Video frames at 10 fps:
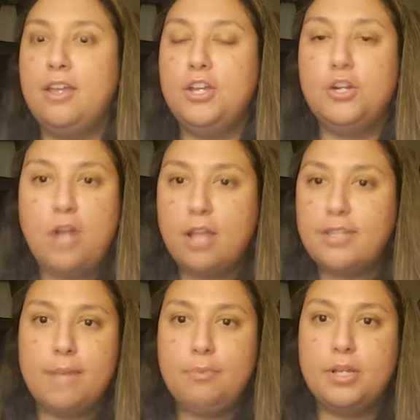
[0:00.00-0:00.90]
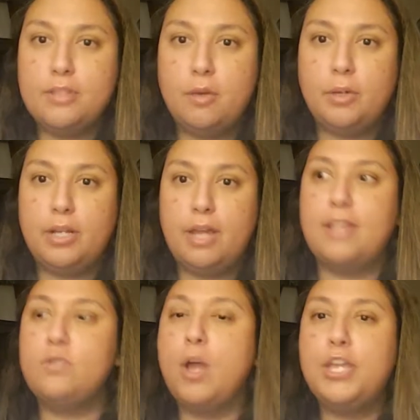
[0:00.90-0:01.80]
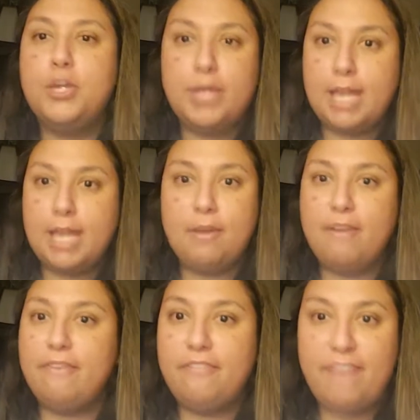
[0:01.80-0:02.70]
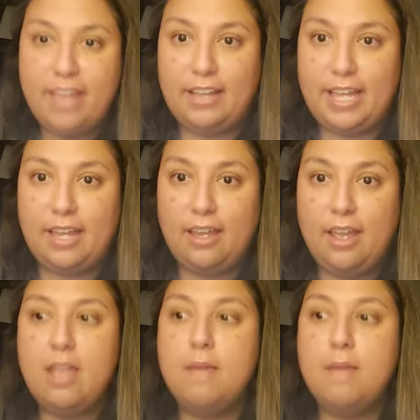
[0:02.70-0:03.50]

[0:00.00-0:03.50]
not tapering slow enough. That's why you keep failing,